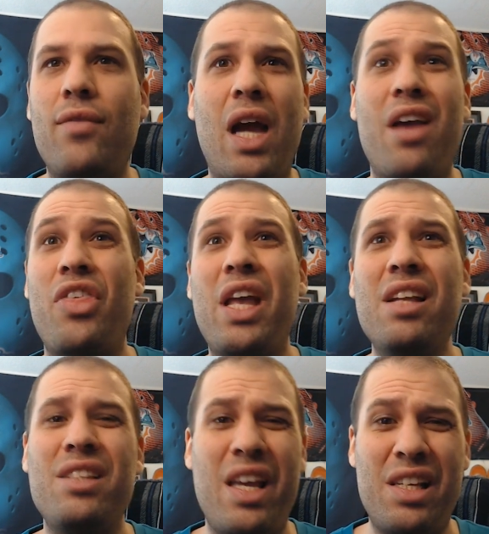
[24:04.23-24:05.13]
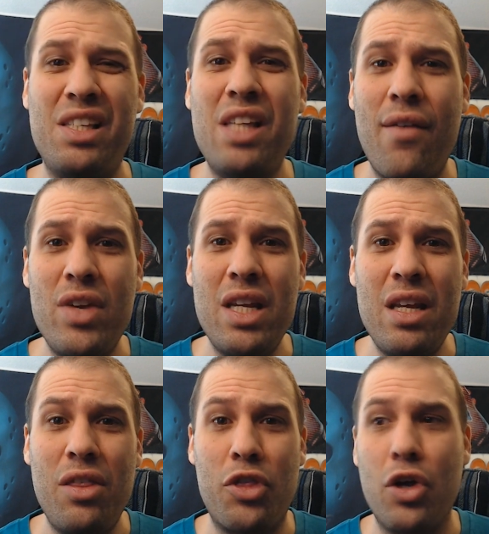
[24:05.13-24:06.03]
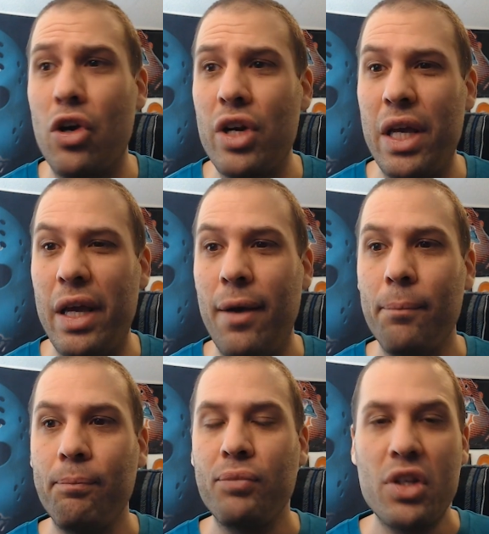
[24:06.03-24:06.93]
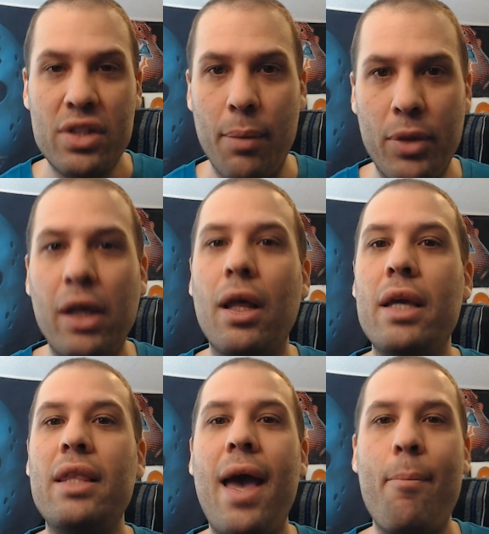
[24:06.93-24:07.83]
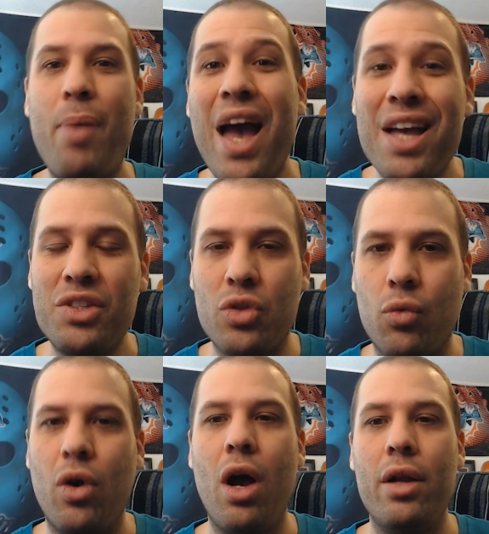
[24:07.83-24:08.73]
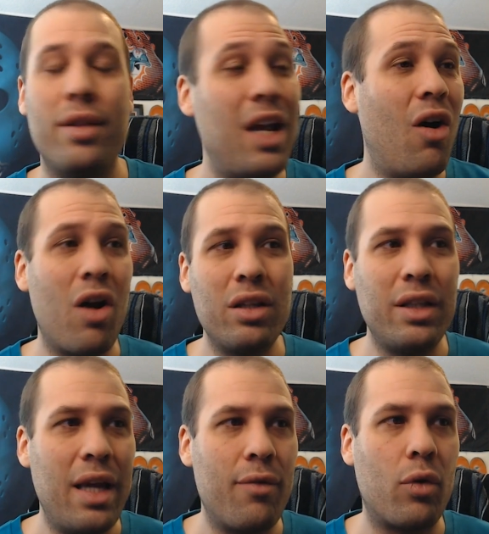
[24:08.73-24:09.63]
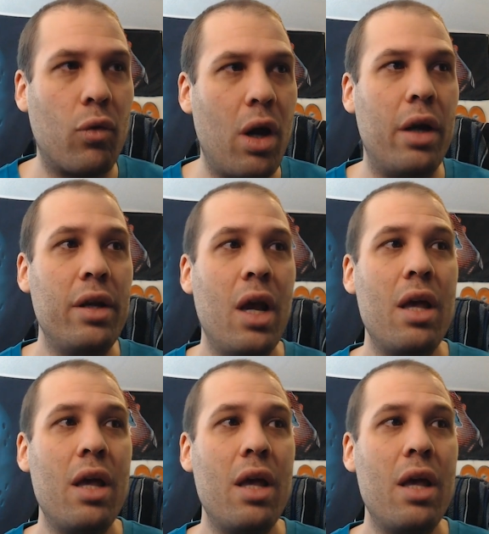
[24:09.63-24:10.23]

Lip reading: I think it's like 70-30, something like that, pass to run. They hardly ever run.